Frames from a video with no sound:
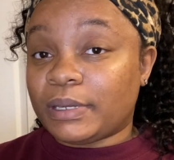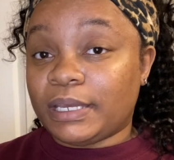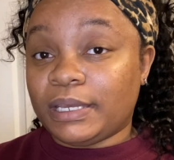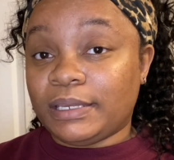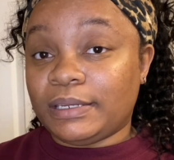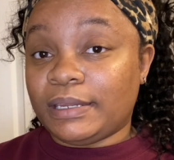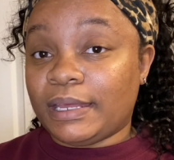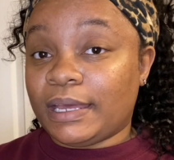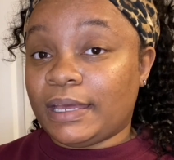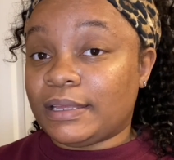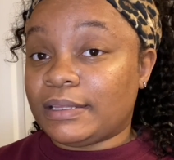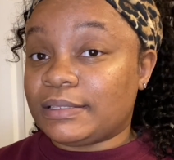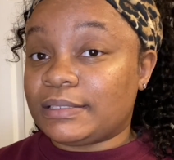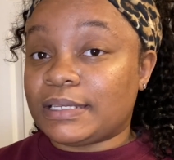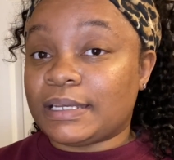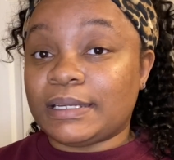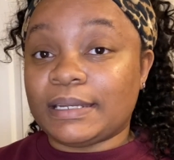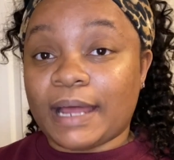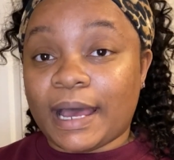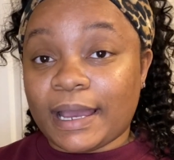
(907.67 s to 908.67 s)
Eating that
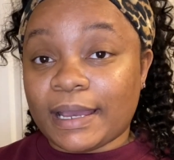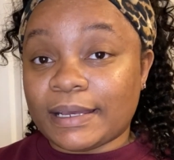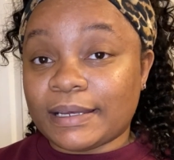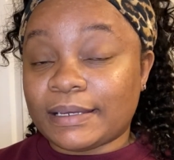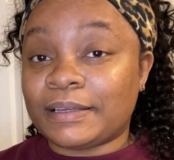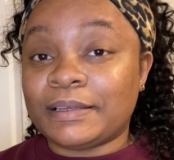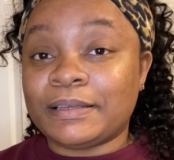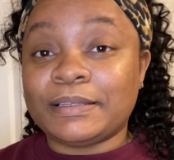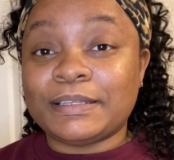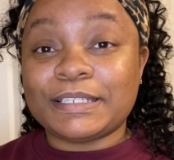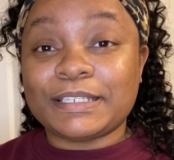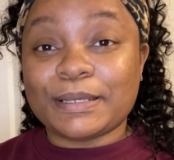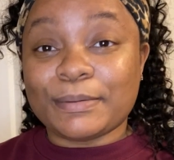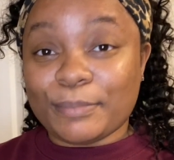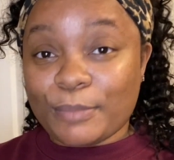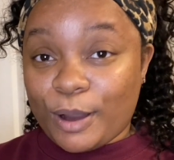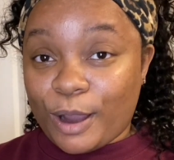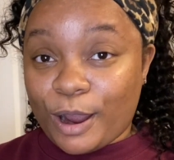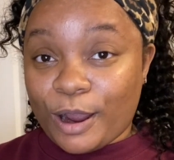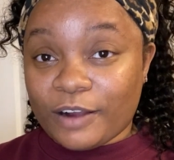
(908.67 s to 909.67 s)
tonight
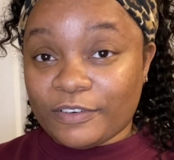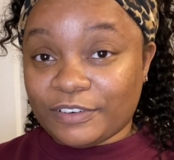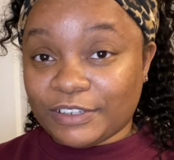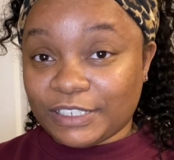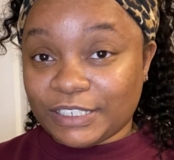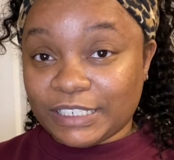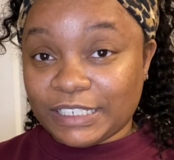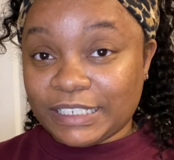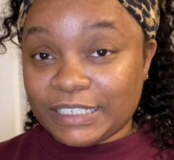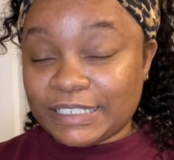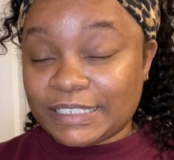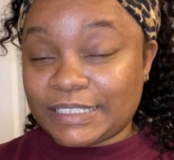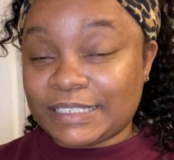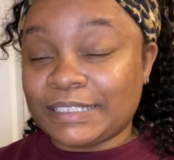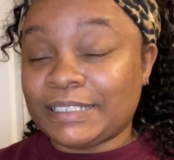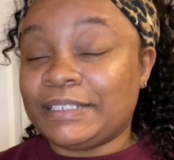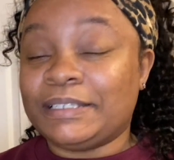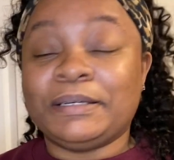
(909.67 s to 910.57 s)
tomorrow for lunch.